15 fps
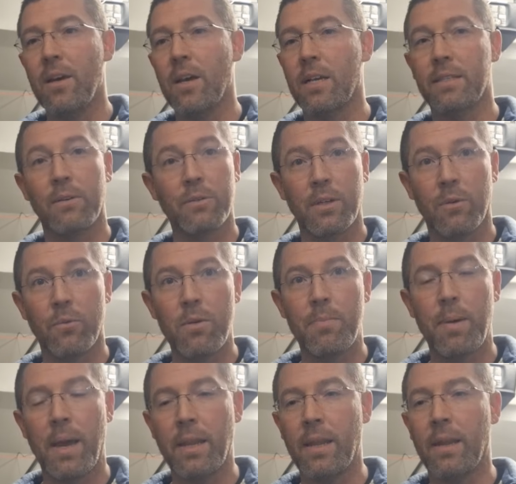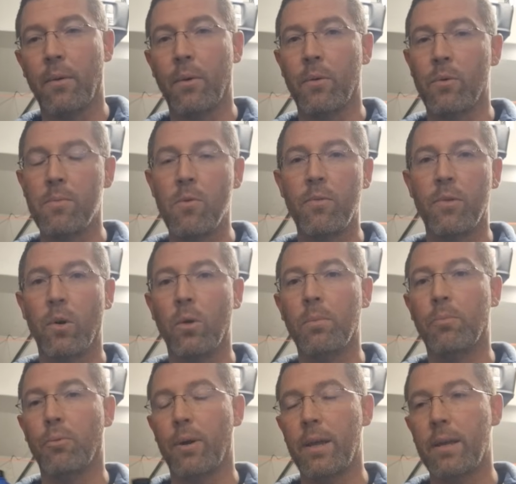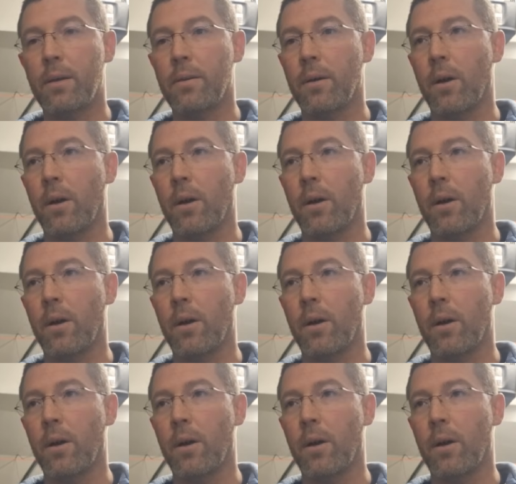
because I was going to repaint it and I want to remove the old brake